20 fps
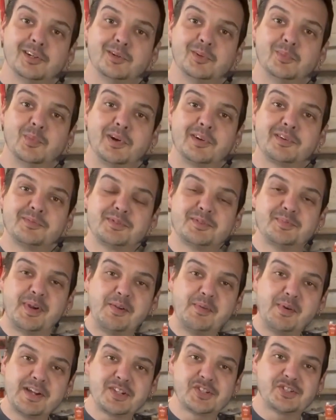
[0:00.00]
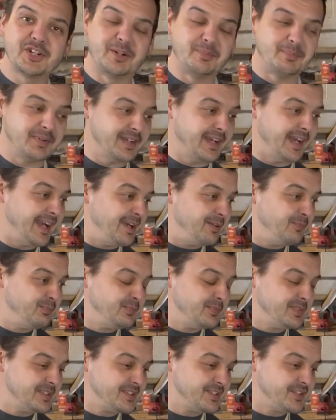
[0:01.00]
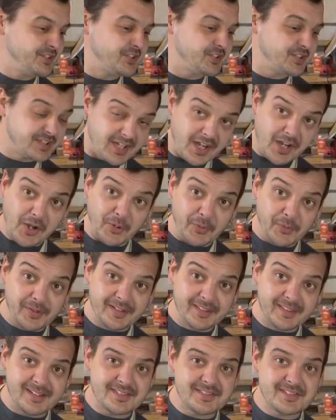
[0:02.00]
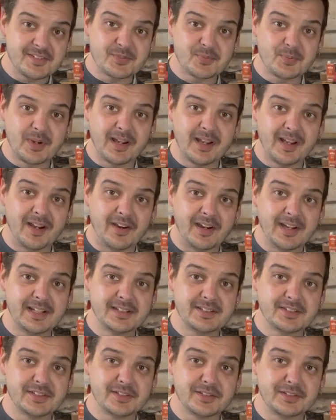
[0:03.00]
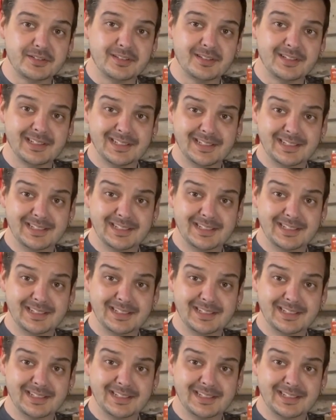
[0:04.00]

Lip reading: Welcome to my workshop. So this is where I do